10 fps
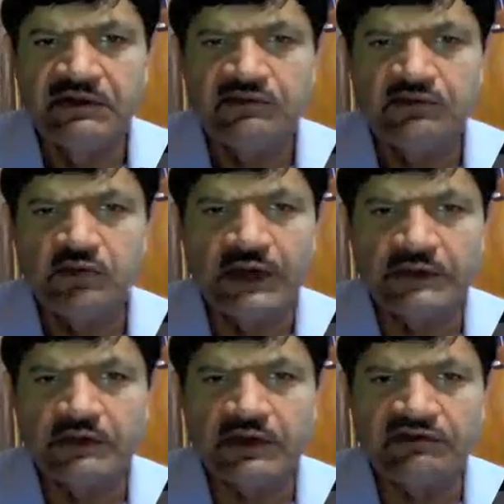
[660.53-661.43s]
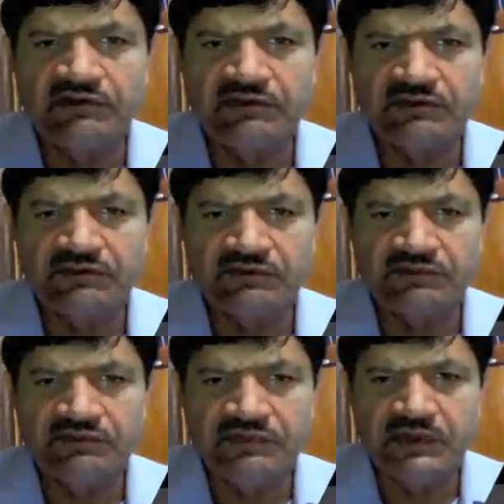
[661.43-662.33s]
flow hydrograph.
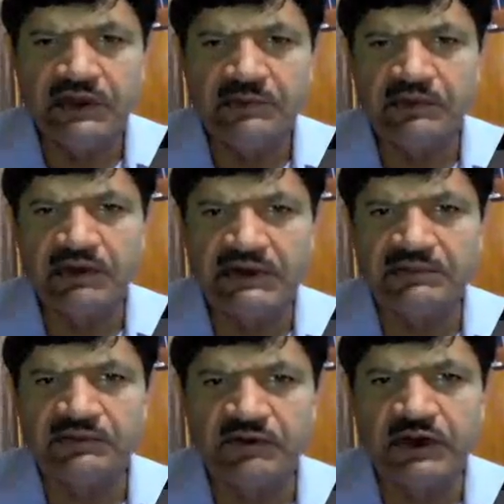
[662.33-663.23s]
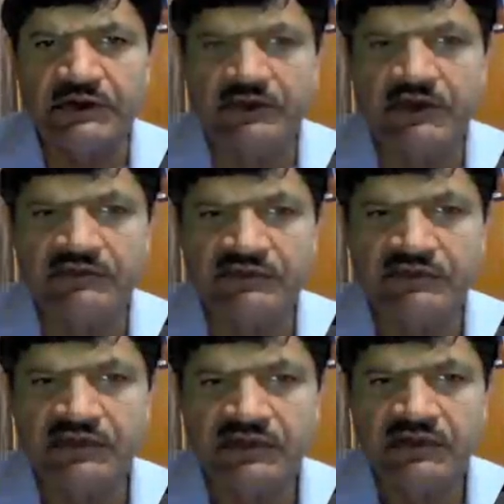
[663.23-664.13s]
I'll provide the flow hydrograph.
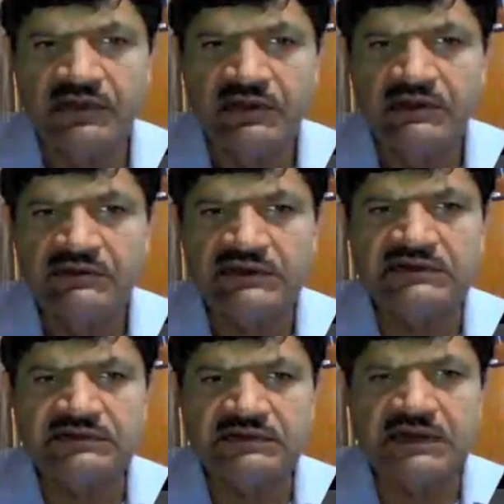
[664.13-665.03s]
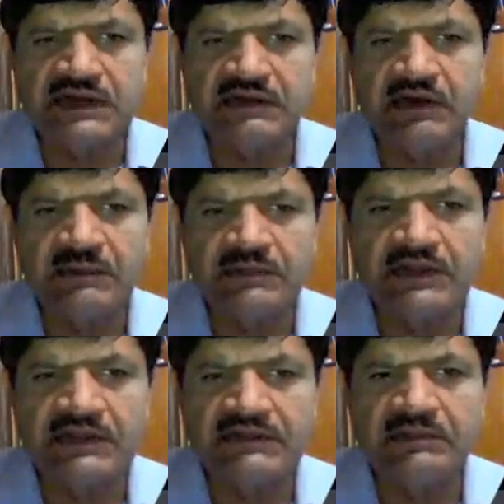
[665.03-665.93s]
Just right now I am
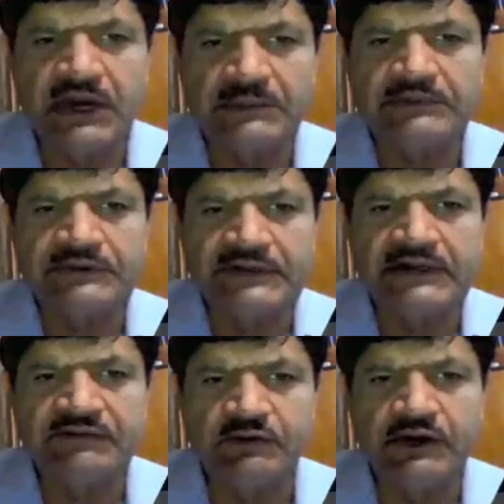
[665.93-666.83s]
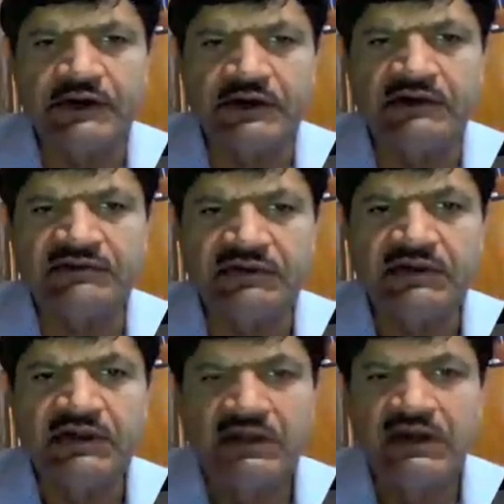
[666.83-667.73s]
taking some hypothetical flow hydrograph.
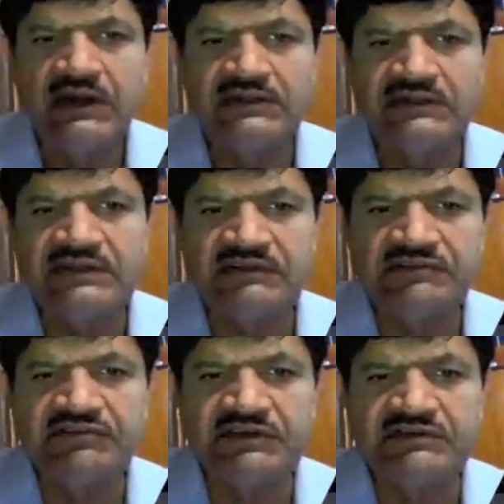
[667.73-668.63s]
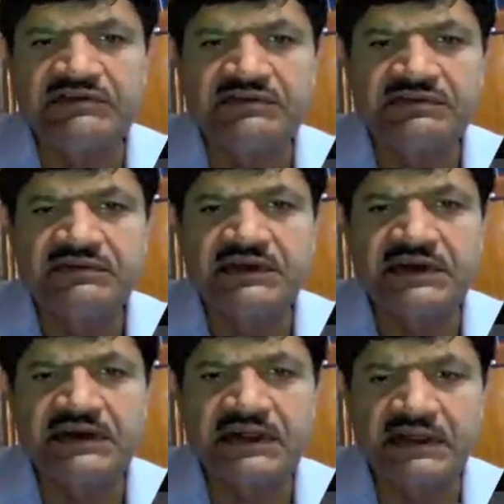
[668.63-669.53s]
I'll just have a fixed date
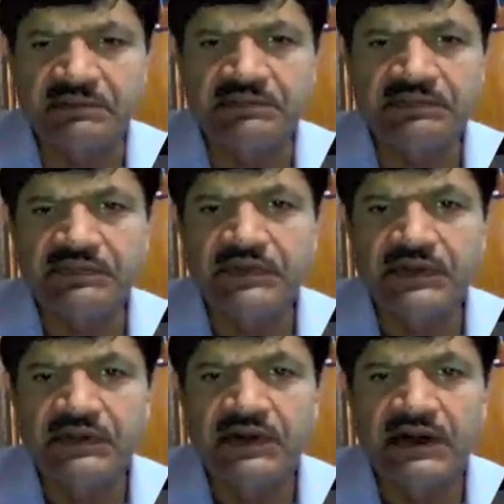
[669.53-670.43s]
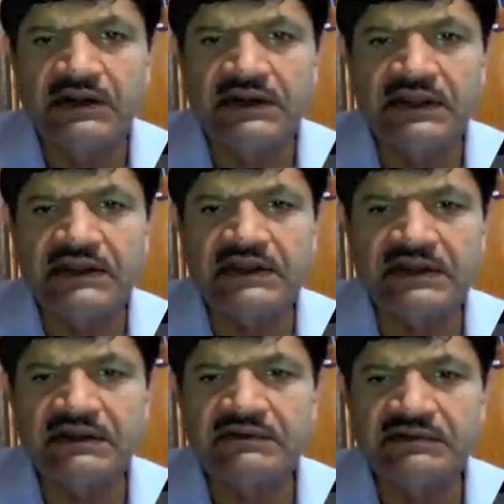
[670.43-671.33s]
and time. I'll take
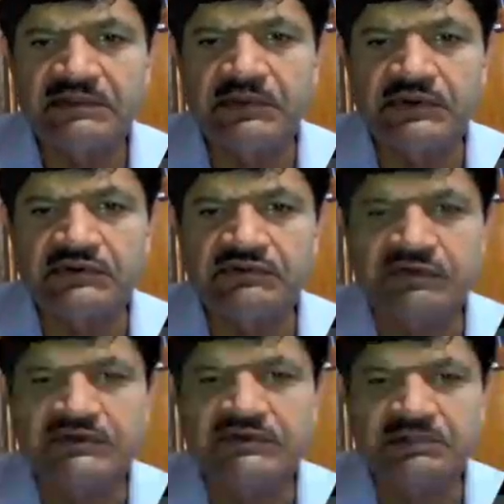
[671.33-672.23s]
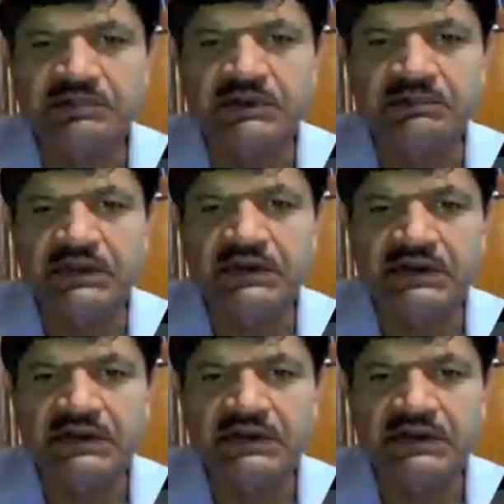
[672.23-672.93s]
suppose 1st September,